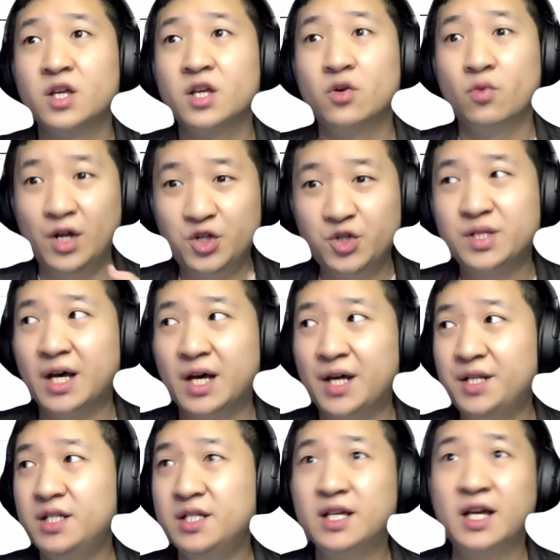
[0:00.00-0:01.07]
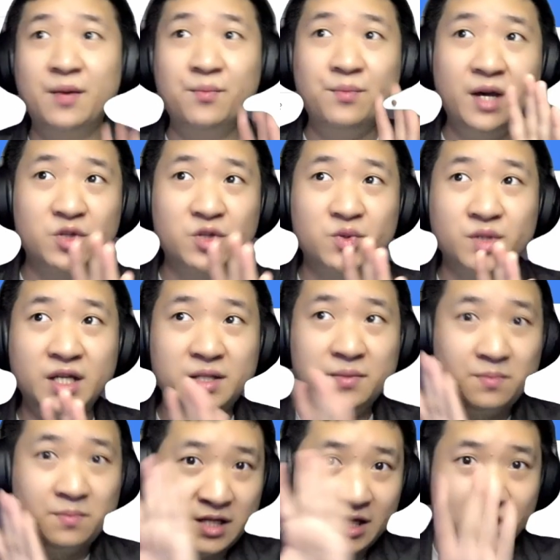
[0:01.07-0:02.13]
once you've done it, come back to this
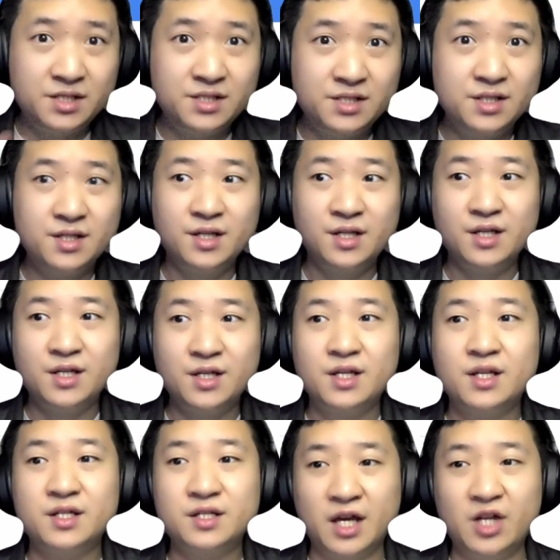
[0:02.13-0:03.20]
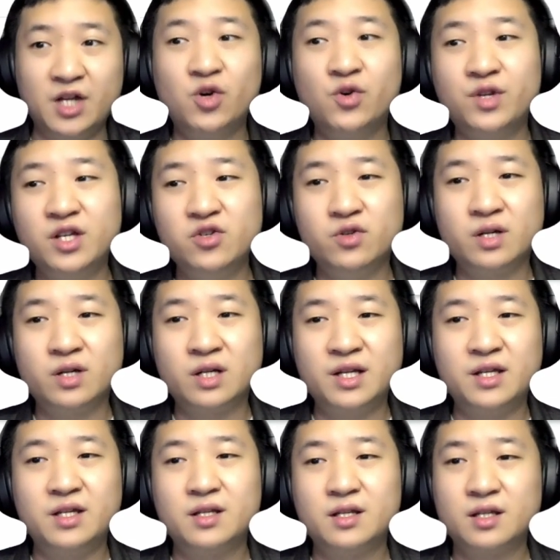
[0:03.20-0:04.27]
place, then only you
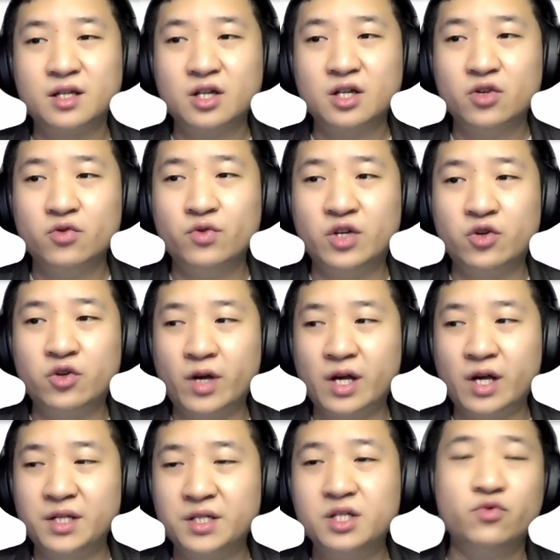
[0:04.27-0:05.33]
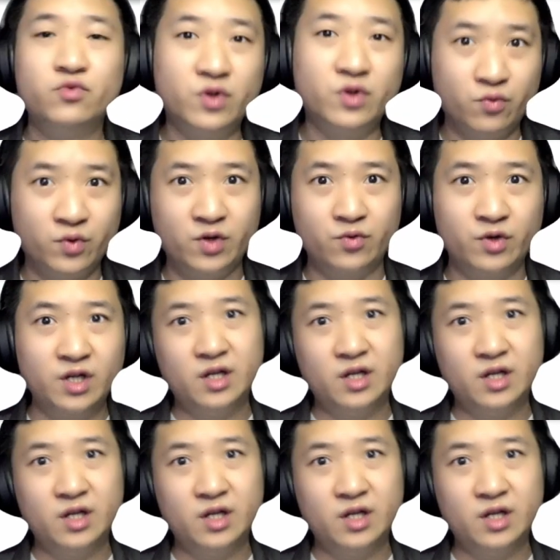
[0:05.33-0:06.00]
click request review.